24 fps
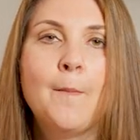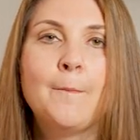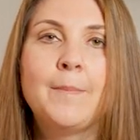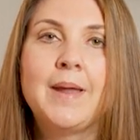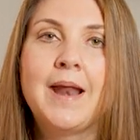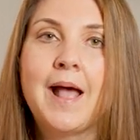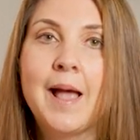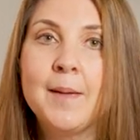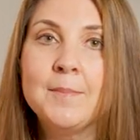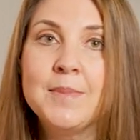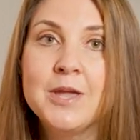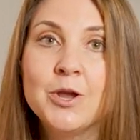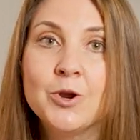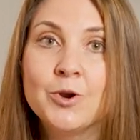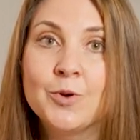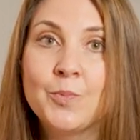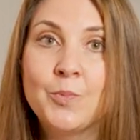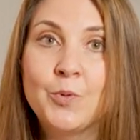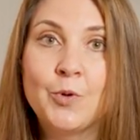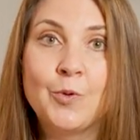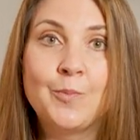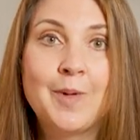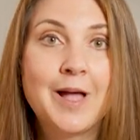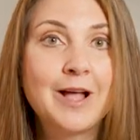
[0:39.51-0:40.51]
But I'm here to
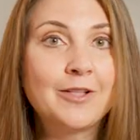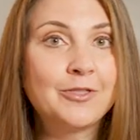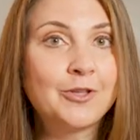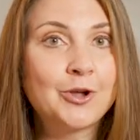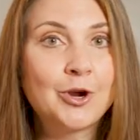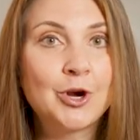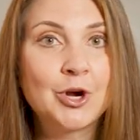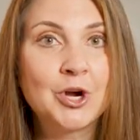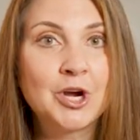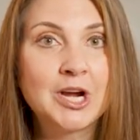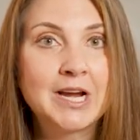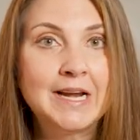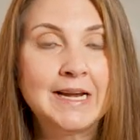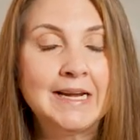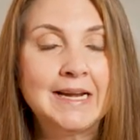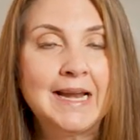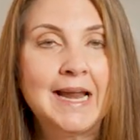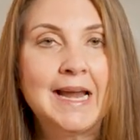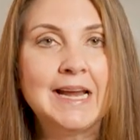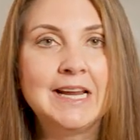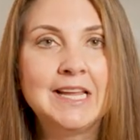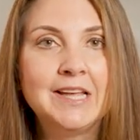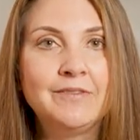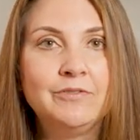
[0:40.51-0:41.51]
pull back the curtain
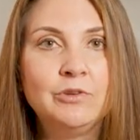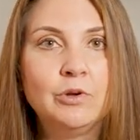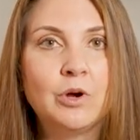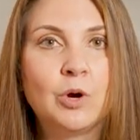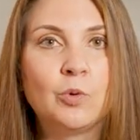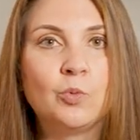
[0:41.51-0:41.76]
and give you